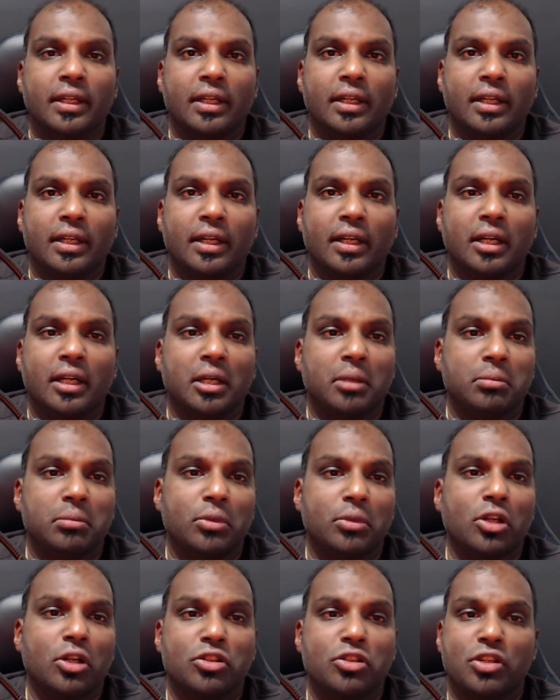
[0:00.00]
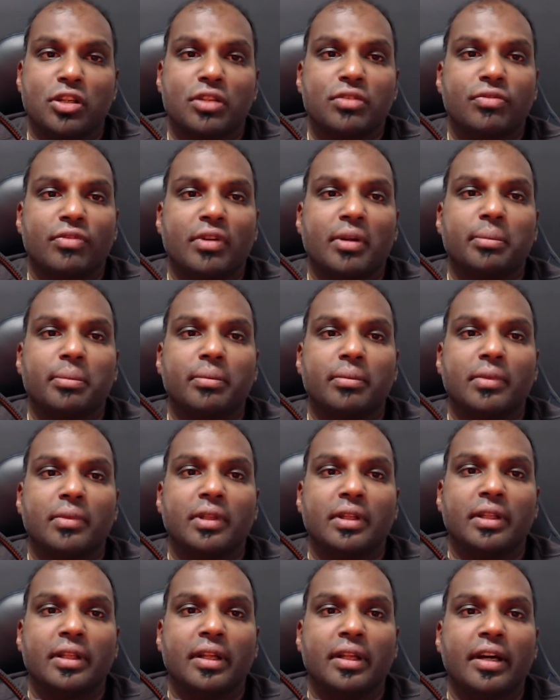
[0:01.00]
Not just
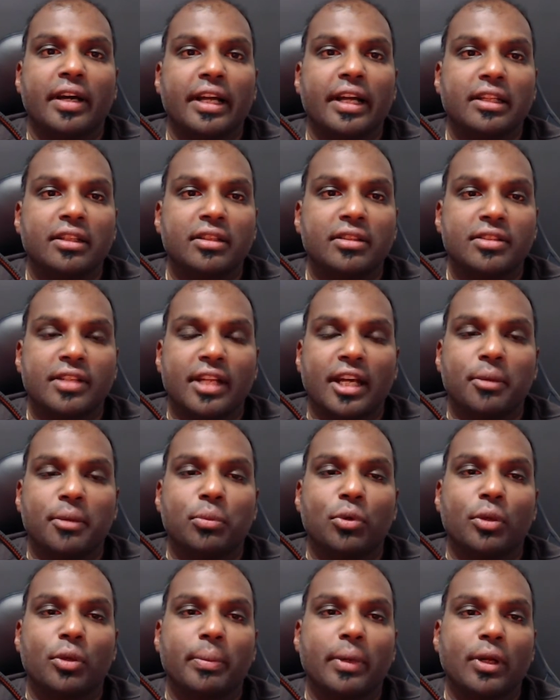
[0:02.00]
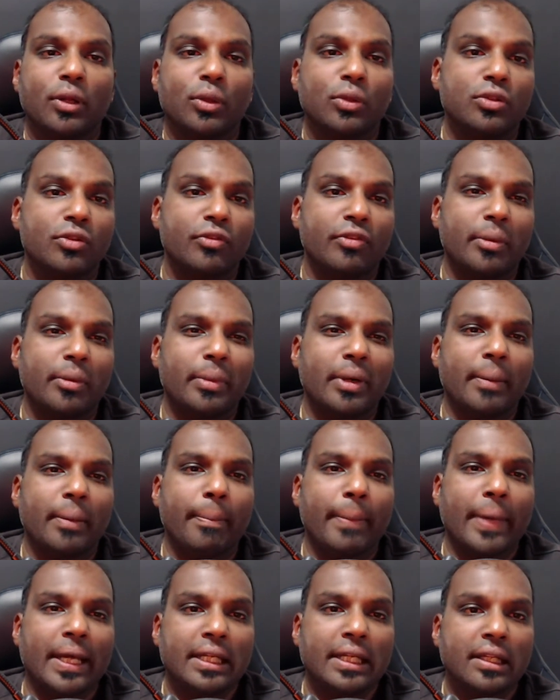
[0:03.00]
from a health standpoint, but also from a
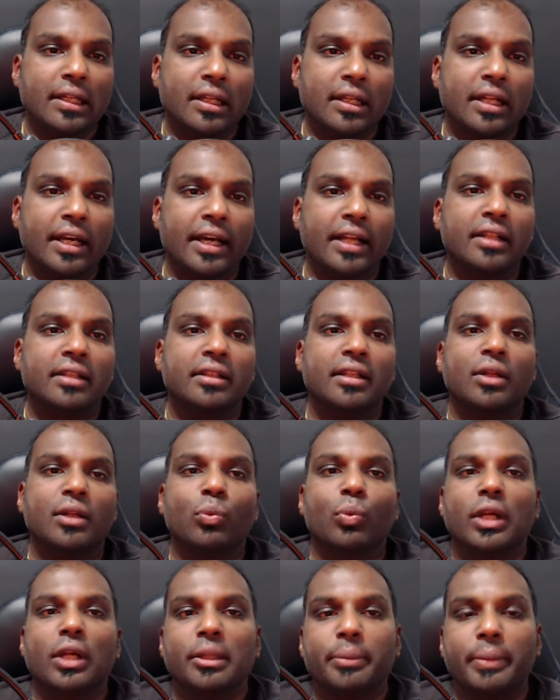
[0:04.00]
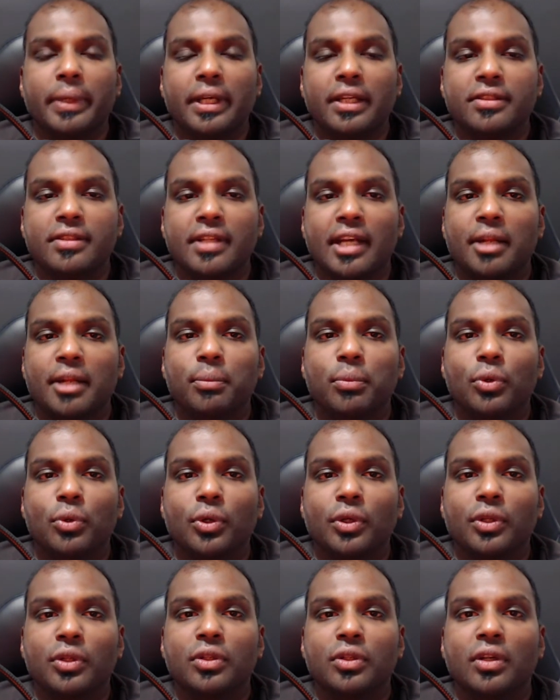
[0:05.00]
mental health and well-being
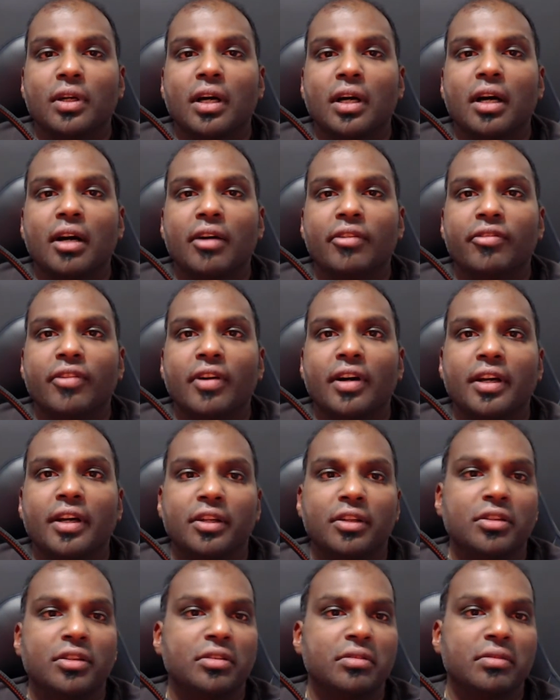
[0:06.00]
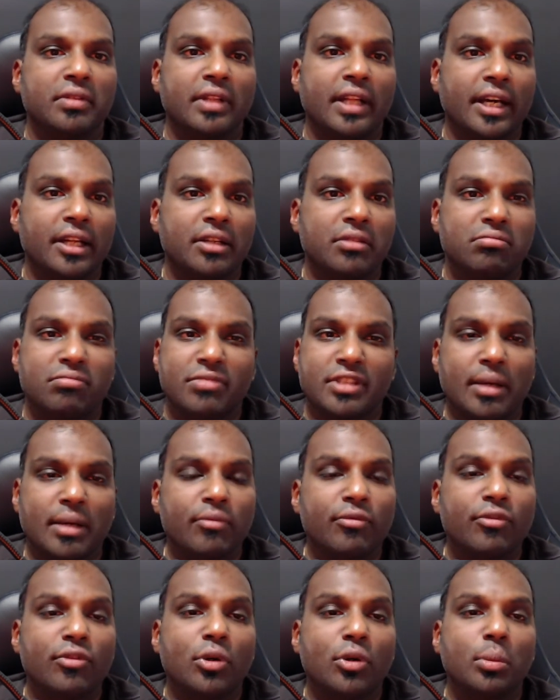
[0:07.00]
standpoint. I find that some
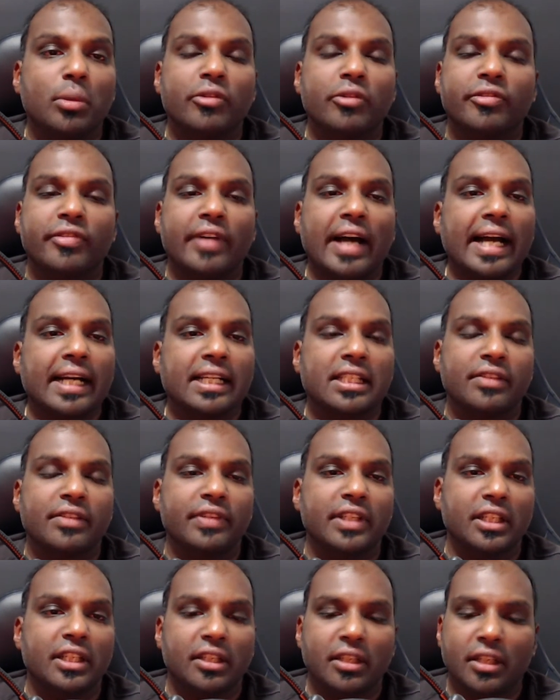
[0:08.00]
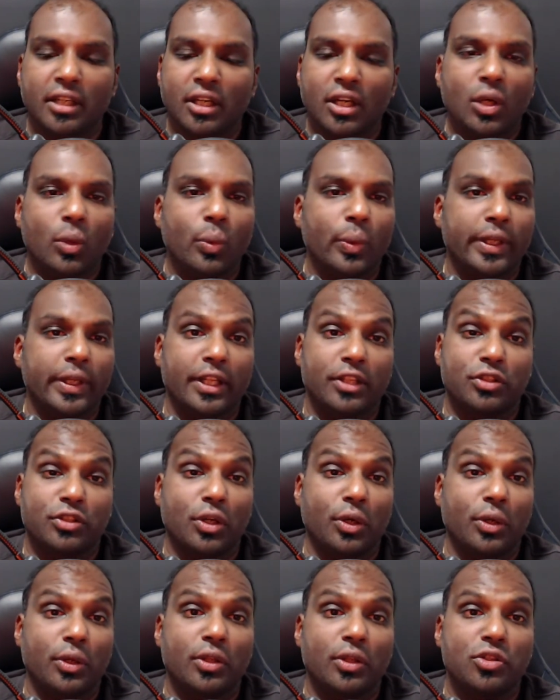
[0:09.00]
form of activity, whether it's
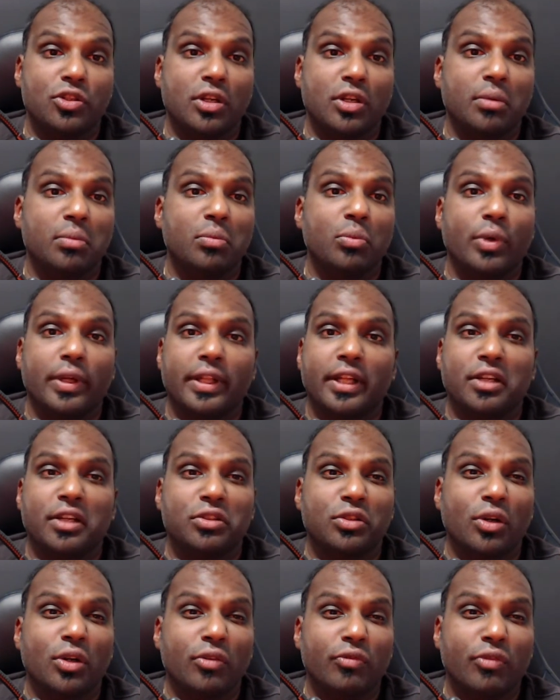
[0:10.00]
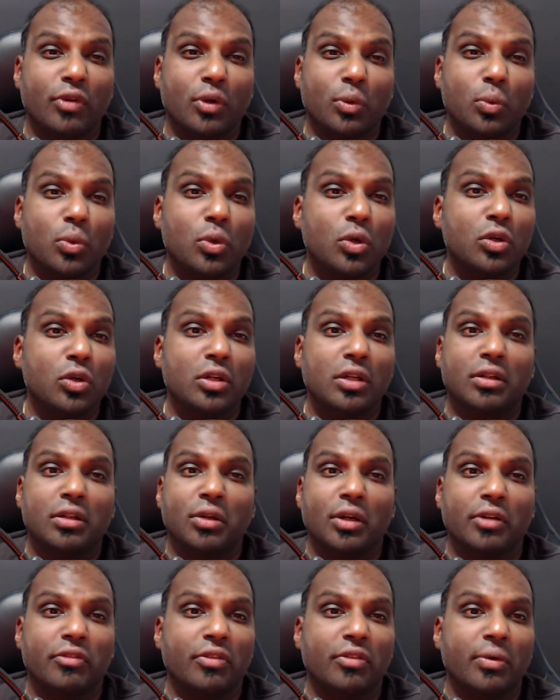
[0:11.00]
going to the gym, whether it's going for a walk,
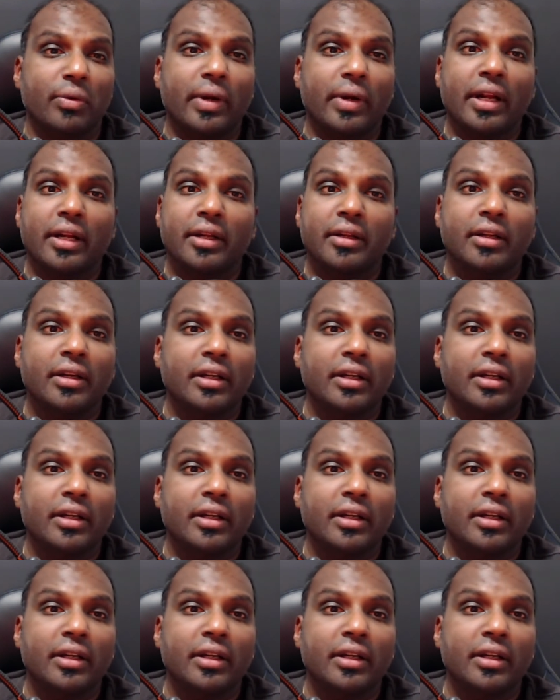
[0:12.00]
going for a run,